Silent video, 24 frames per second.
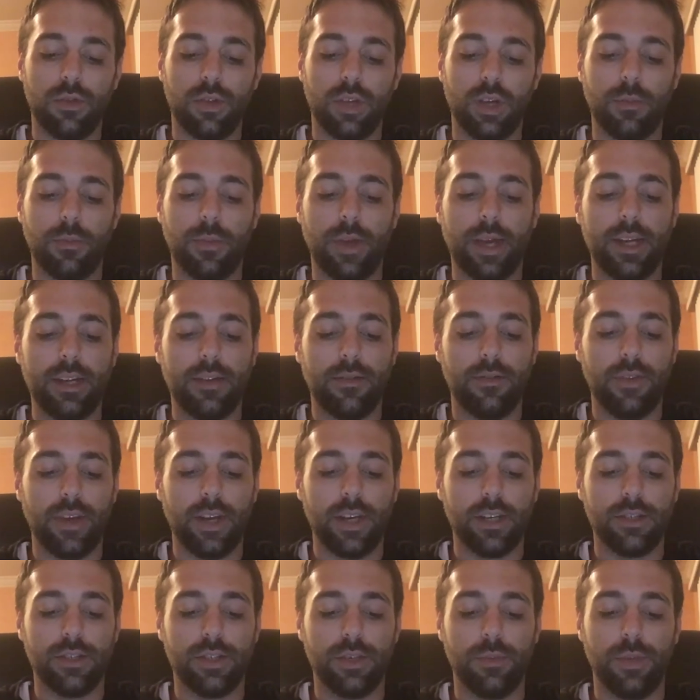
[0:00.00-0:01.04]
the combined
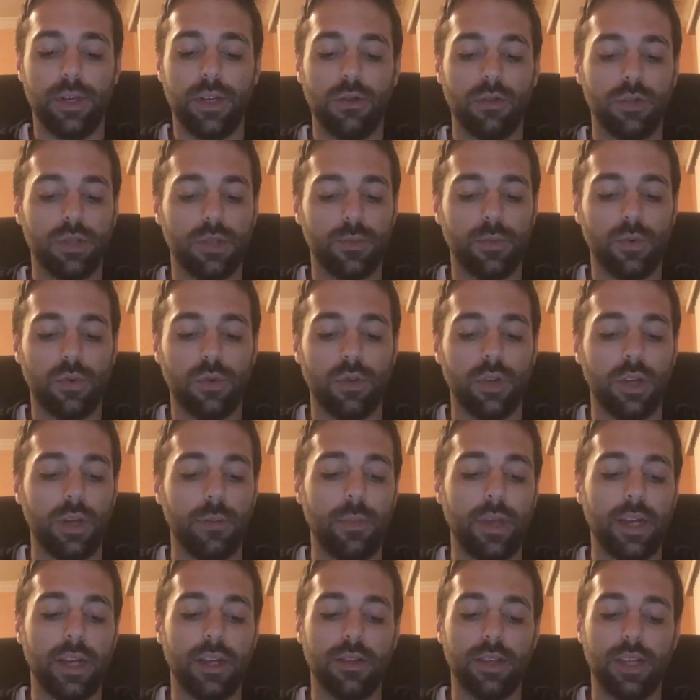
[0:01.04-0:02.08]
effect should be noticeable and
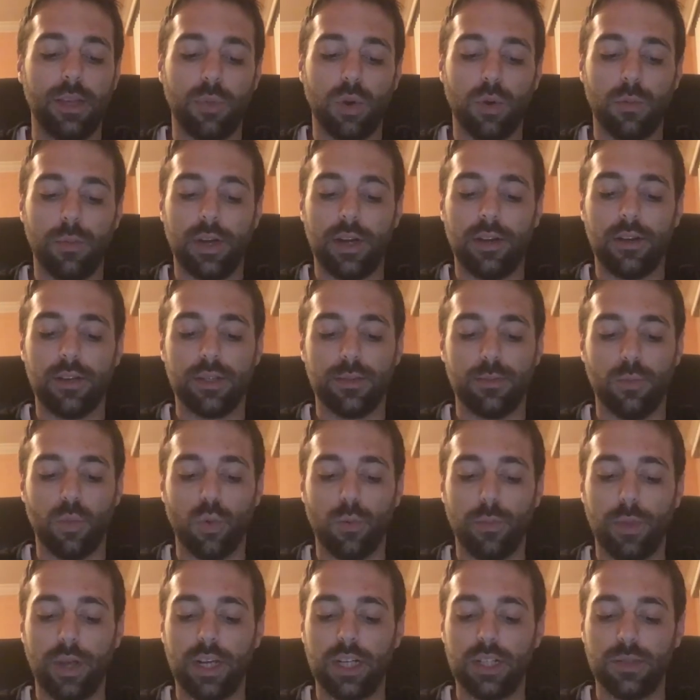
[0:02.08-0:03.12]
make Elite Barbarians more
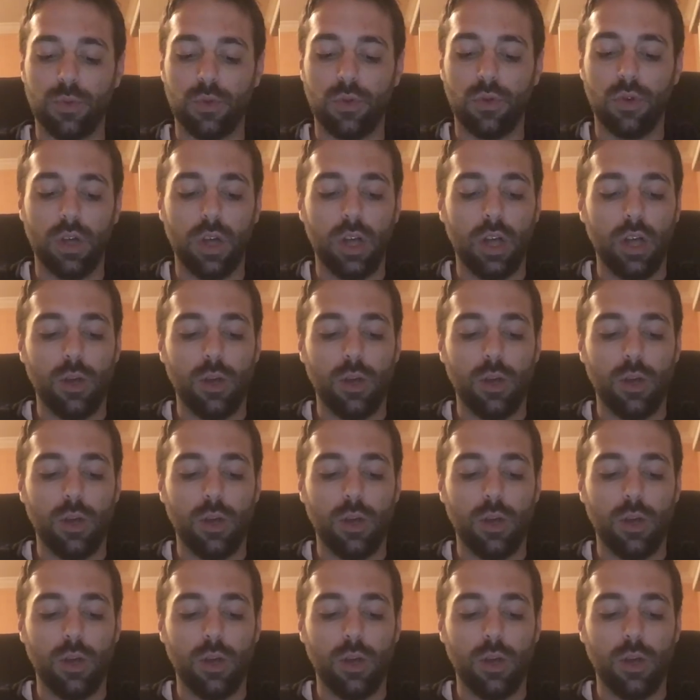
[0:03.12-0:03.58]
manageable.